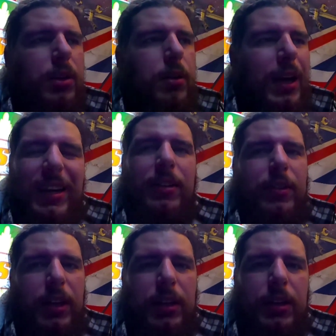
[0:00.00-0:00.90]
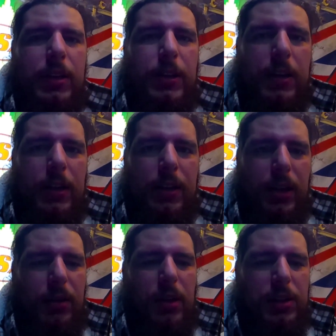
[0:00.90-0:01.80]
do anything that
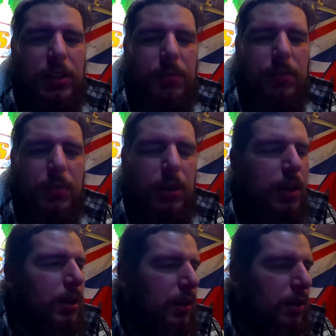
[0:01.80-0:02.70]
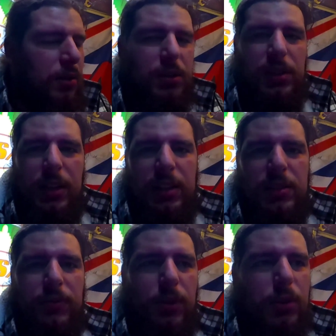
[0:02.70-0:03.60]
you ask him. You could say that's
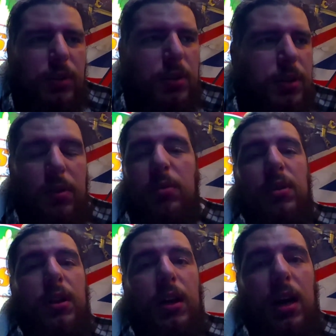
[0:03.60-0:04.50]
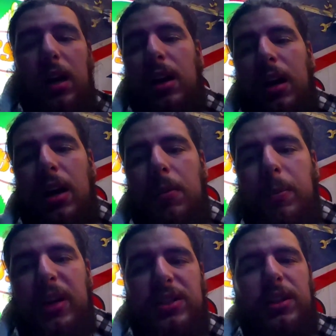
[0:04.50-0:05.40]
a flawed dog.
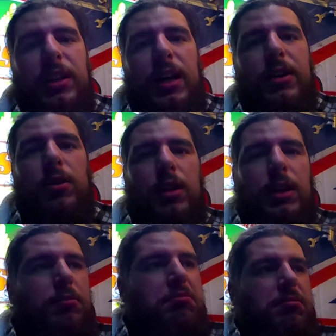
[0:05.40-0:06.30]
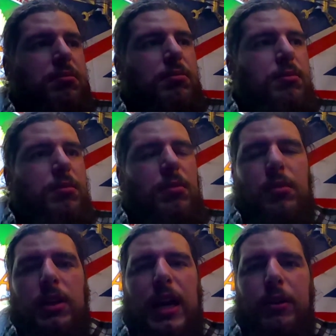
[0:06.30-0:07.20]
Personally, I call that
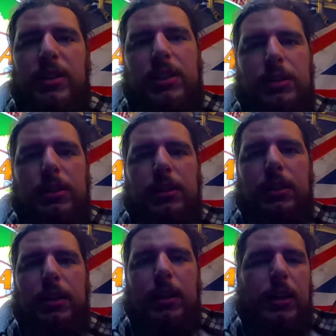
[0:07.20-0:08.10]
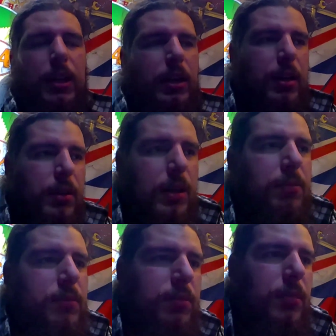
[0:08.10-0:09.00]
character.
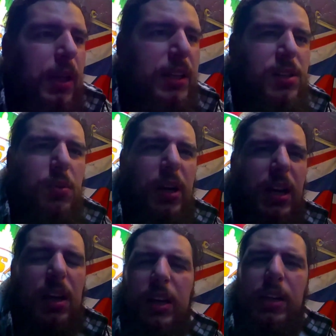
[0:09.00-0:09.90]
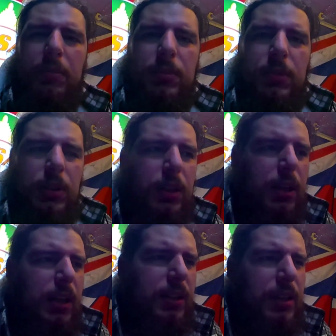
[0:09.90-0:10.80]
Hence why I like him.
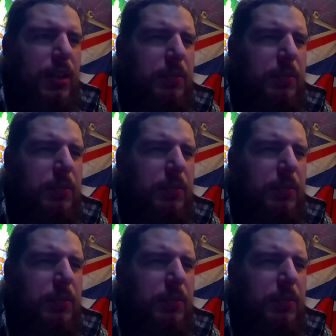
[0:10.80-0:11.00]
And